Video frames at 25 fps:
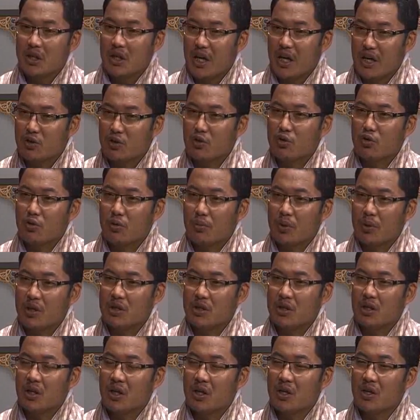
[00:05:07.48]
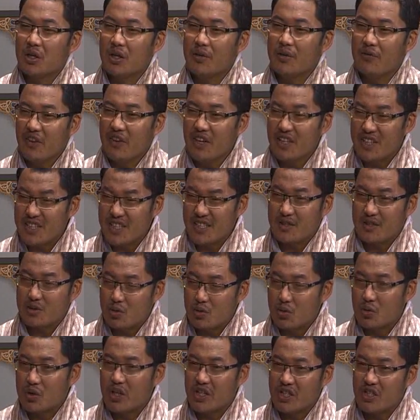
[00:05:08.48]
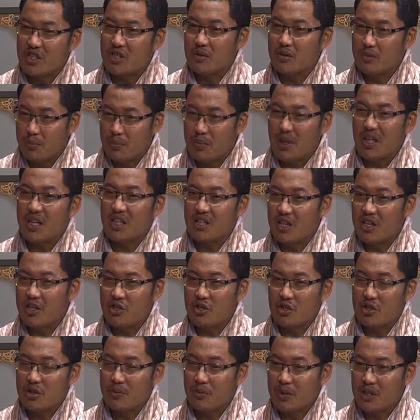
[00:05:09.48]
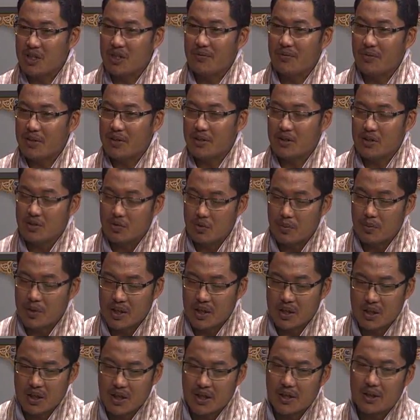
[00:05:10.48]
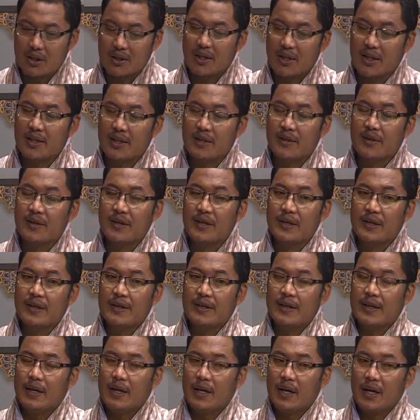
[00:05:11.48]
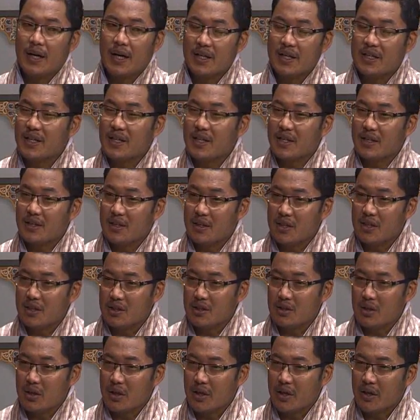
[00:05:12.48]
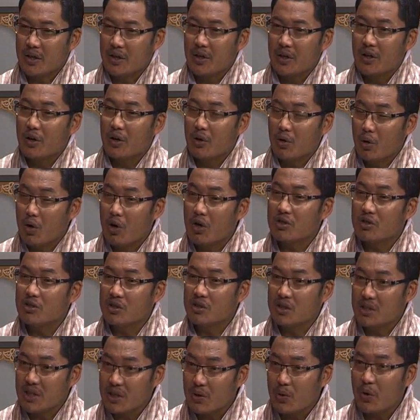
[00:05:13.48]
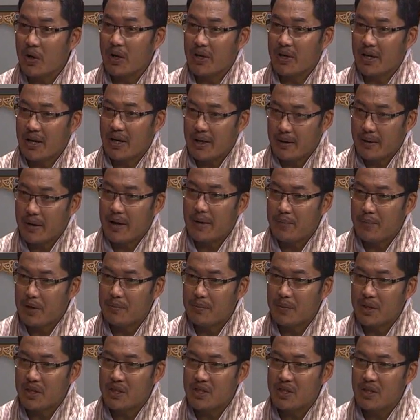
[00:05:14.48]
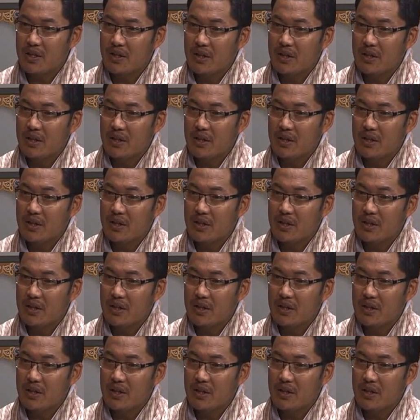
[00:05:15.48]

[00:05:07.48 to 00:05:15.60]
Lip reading: I don't know. But if it is to make it legitimate, if it is to make it legal, then I think it is laws require amendment.